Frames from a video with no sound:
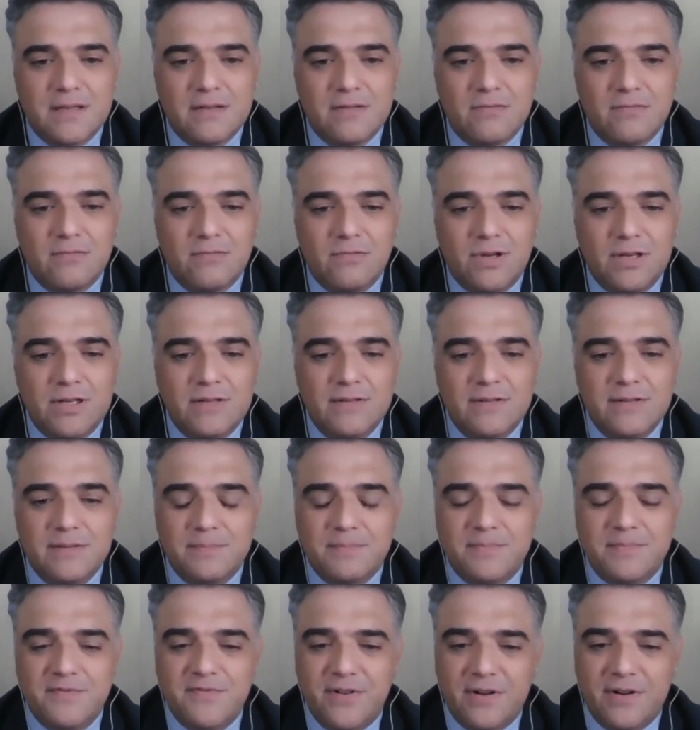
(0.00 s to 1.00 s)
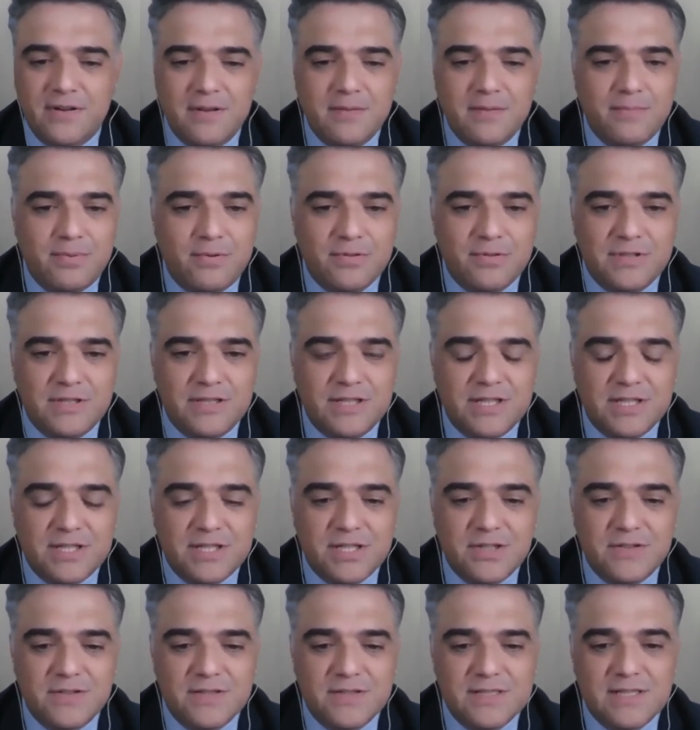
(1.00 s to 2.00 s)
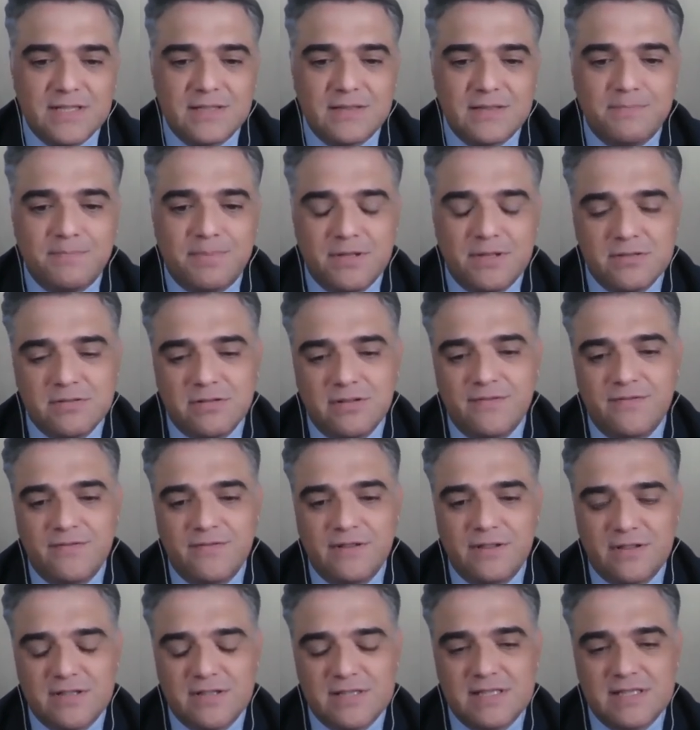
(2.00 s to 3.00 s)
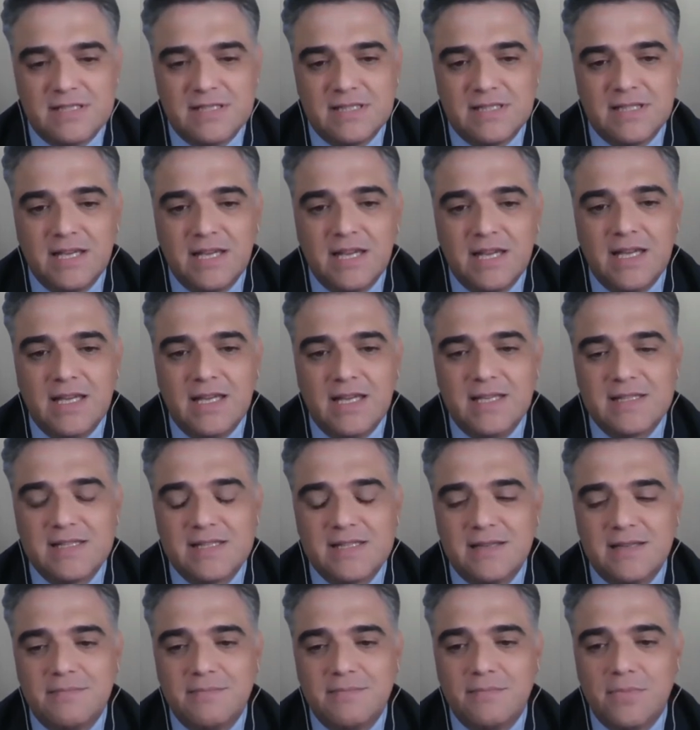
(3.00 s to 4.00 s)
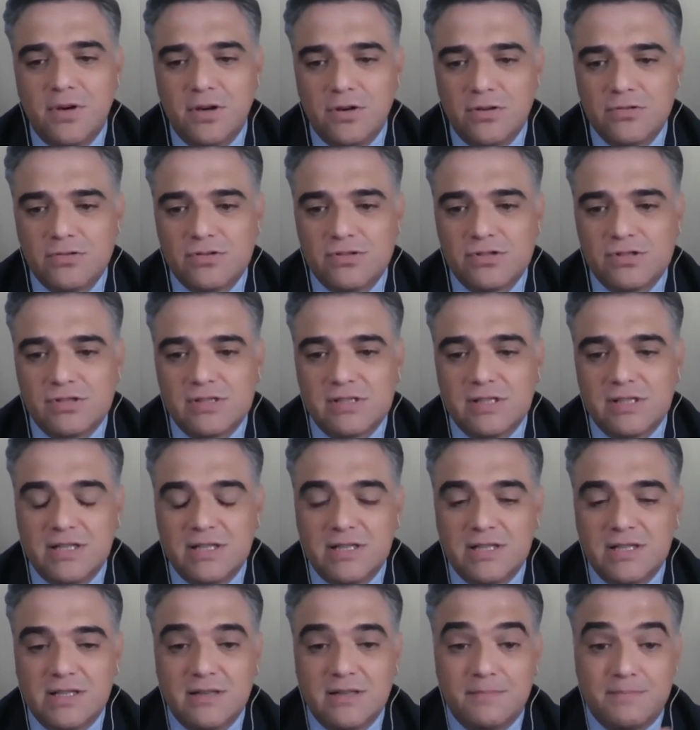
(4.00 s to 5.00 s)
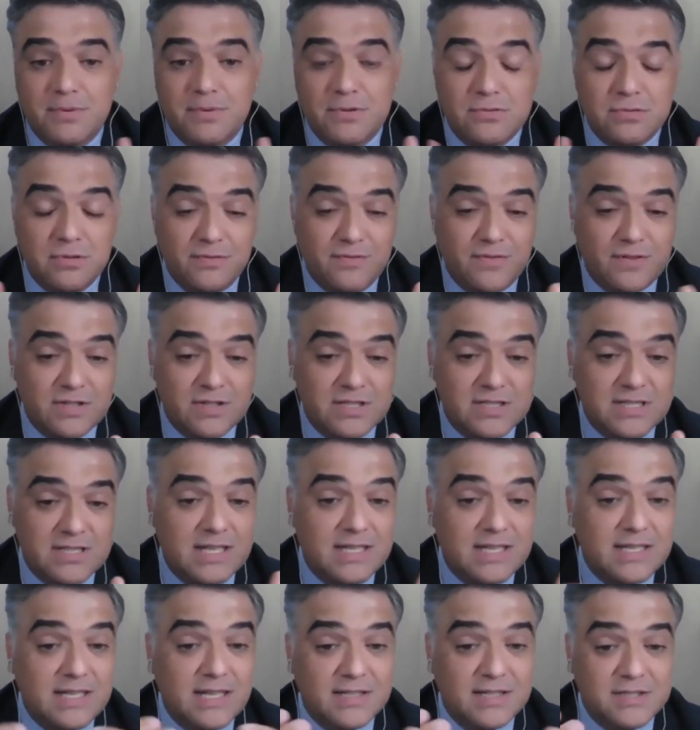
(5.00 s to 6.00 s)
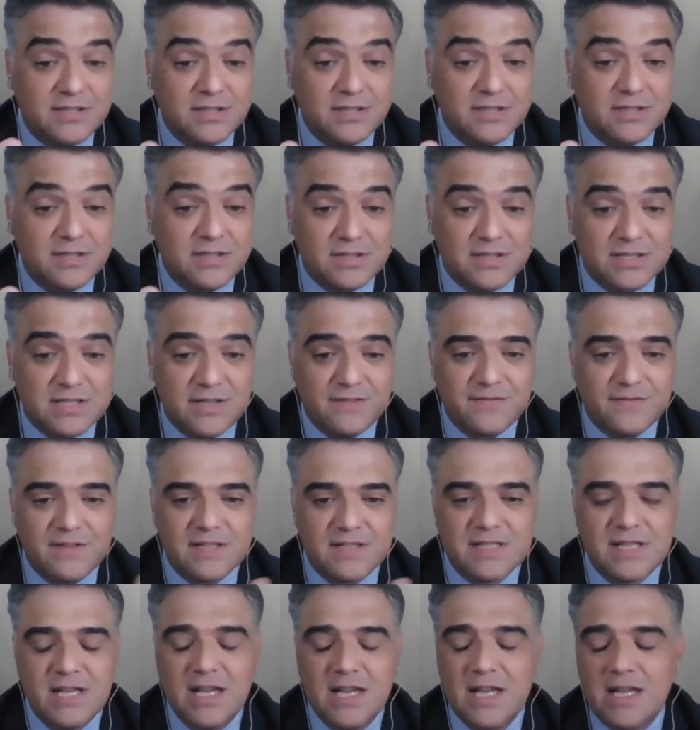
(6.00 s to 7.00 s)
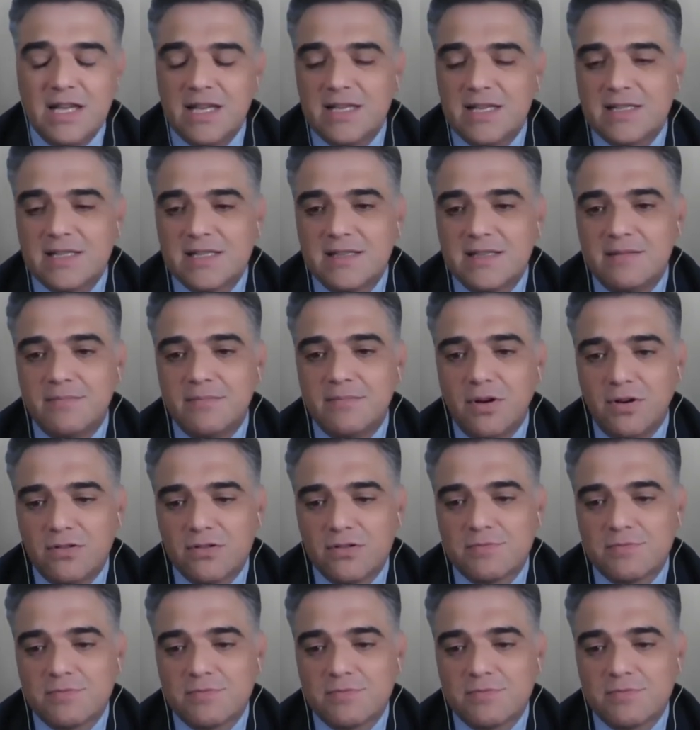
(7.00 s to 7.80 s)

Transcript: one very important issue is that pulse rate velocity is the most, pulse rate velocity and arterial stiffness is the most